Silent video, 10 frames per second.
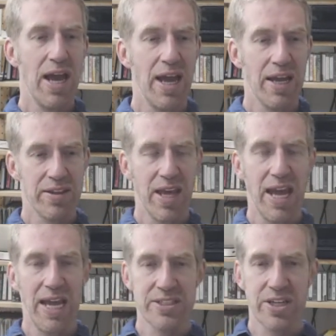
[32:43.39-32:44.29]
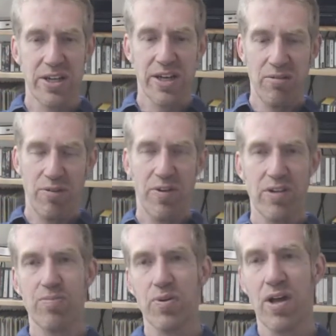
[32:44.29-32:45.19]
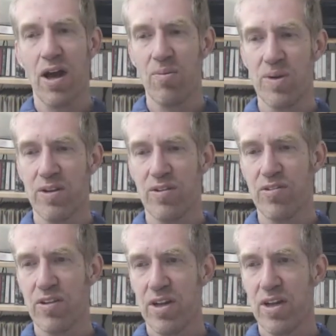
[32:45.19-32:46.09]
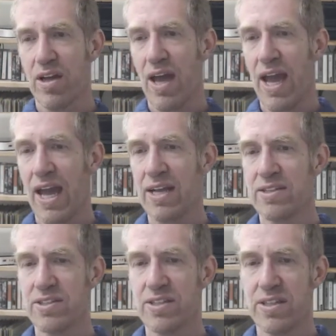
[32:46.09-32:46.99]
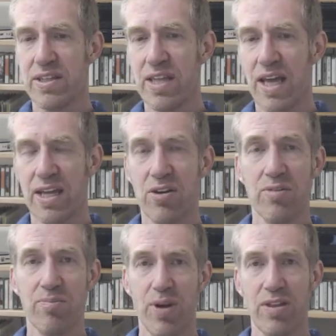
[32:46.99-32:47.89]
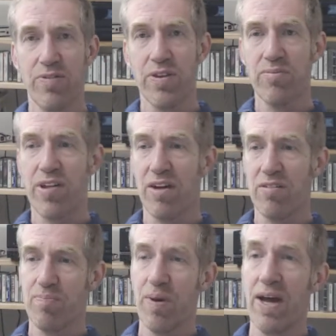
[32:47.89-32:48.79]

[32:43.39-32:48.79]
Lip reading: and they enter irreversible comas, and they couldn't breathe for themselves.